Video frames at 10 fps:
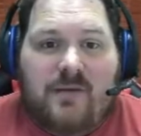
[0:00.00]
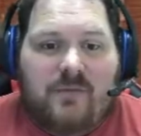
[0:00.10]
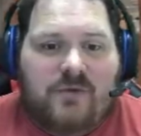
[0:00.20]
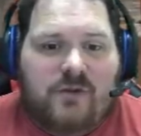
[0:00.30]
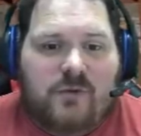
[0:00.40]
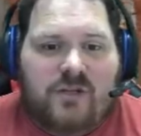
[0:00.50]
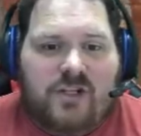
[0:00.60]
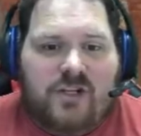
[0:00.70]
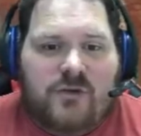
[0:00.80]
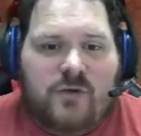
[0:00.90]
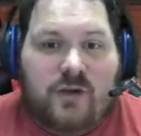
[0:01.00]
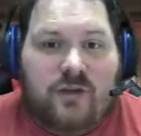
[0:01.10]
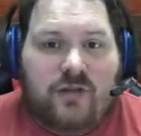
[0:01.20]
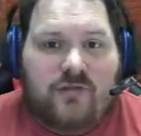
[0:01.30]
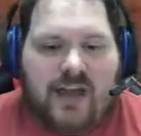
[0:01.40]
mode, so we're just going to do a quick
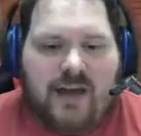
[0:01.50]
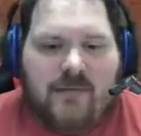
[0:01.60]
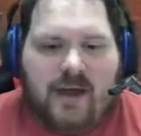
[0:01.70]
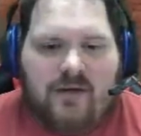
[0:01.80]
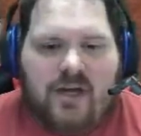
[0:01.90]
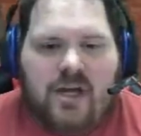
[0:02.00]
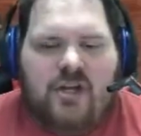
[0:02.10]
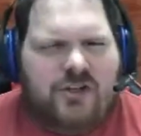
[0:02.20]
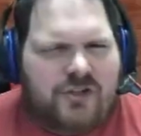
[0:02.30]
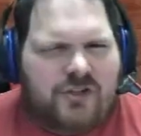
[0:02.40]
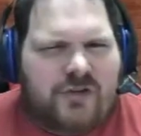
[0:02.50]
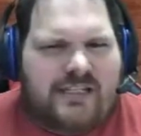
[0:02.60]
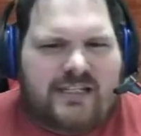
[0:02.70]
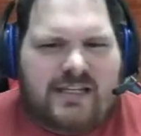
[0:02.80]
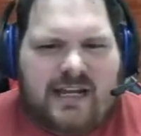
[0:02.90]
little fly around, just so you guys
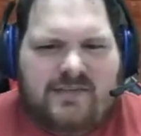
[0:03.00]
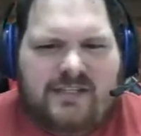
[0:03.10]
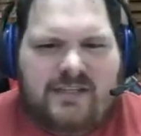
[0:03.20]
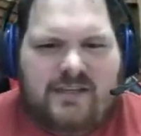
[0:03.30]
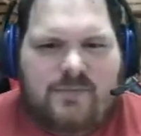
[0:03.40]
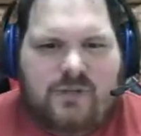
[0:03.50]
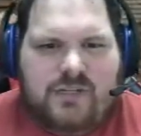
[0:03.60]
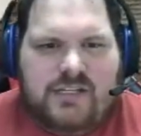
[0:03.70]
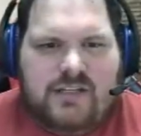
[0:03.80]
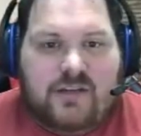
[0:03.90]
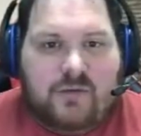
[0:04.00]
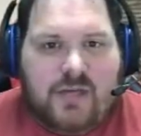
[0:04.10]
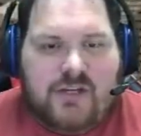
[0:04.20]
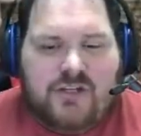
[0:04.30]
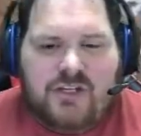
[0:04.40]
can kind of see the building and the
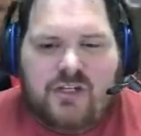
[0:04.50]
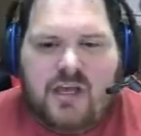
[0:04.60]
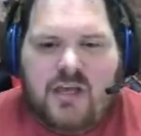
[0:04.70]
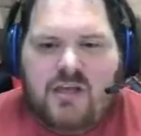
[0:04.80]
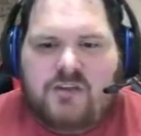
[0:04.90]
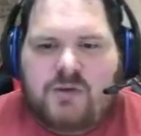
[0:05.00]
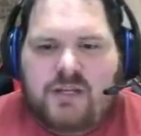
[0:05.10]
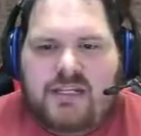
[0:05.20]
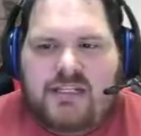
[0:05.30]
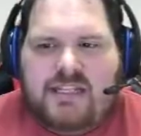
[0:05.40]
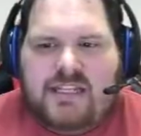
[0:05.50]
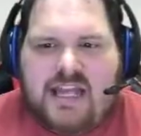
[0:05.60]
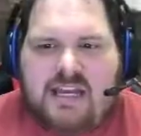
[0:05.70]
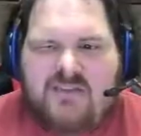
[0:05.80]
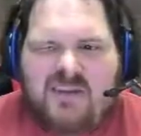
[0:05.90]
location. So it is in
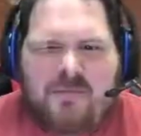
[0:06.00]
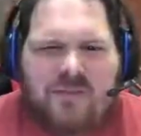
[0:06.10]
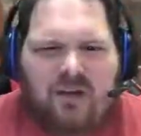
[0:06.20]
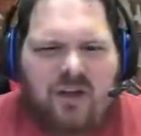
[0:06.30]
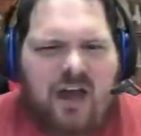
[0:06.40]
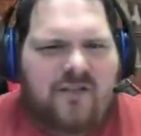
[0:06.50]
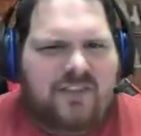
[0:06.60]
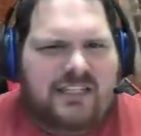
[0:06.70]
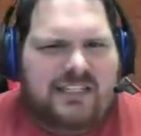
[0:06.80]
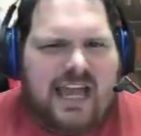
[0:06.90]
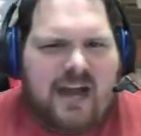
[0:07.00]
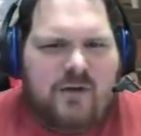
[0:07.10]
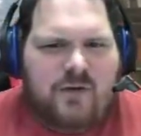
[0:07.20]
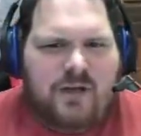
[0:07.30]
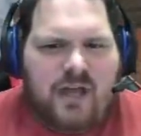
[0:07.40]
kind of the middle of the
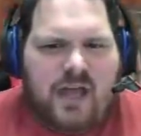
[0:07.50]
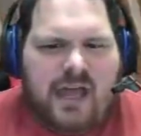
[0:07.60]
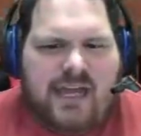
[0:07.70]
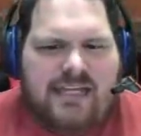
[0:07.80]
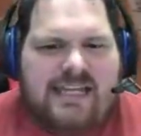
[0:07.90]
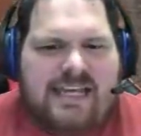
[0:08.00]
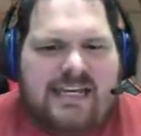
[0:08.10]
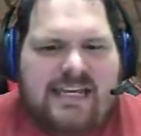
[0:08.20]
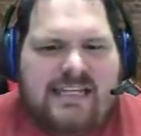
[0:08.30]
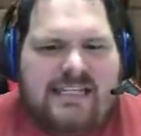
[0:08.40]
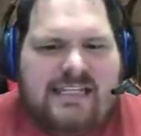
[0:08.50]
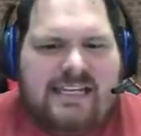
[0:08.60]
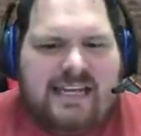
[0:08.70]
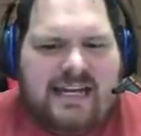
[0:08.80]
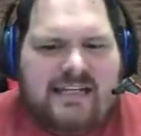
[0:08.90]
town, and again, it is
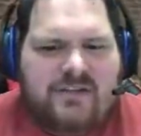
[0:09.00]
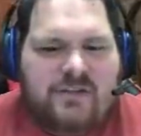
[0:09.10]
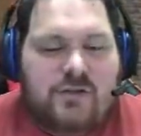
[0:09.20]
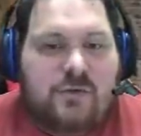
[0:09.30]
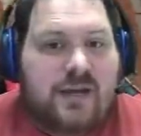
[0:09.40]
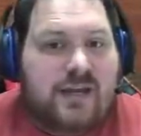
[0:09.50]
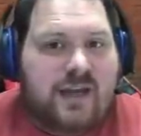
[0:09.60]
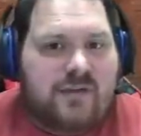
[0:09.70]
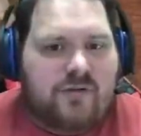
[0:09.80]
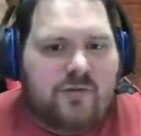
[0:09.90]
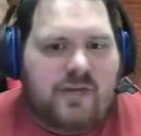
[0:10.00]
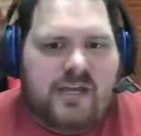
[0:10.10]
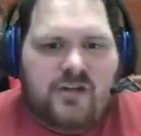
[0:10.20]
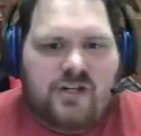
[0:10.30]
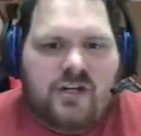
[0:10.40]
connected to another
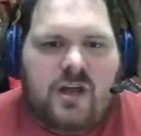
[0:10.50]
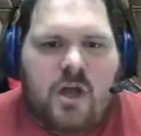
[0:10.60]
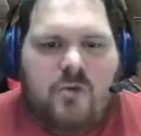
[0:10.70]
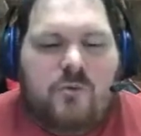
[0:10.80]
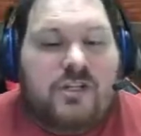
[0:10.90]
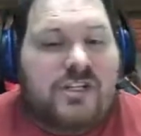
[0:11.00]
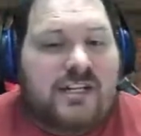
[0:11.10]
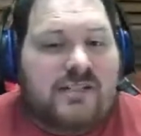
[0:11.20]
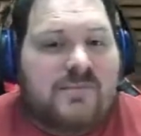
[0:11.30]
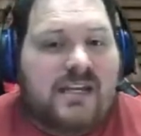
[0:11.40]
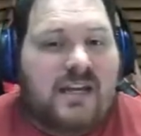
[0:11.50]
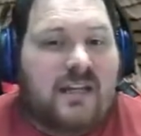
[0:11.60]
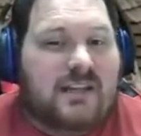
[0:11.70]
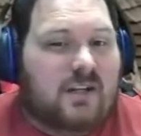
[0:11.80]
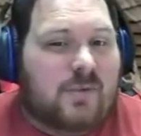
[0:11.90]
location, which does mean a
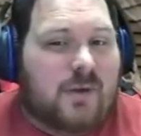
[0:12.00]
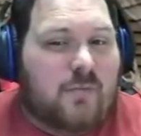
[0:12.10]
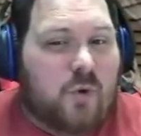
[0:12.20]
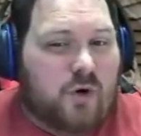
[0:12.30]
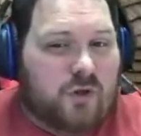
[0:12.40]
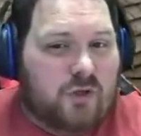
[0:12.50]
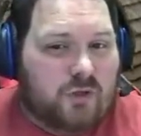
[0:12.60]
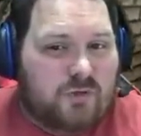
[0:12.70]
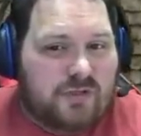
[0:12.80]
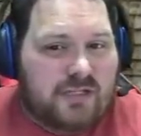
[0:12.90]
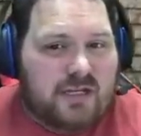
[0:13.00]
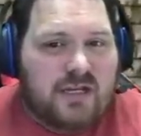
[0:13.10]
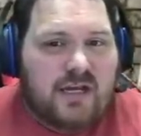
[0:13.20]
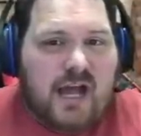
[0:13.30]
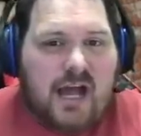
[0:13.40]
little bit more loot,
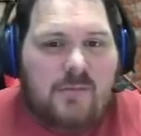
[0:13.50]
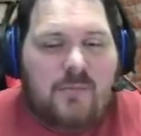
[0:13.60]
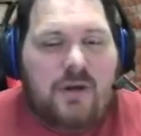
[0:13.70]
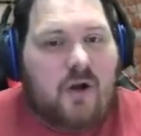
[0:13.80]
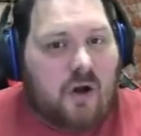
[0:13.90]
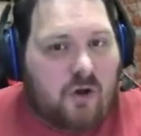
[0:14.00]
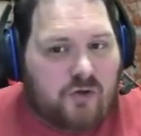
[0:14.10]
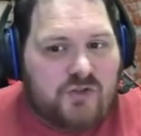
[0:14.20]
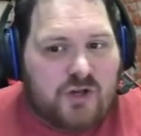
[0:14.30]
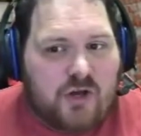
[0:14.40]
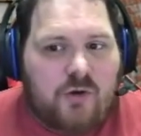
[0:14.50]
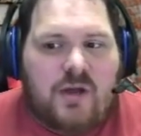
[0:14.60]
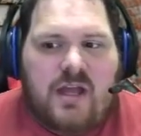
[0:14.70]
but also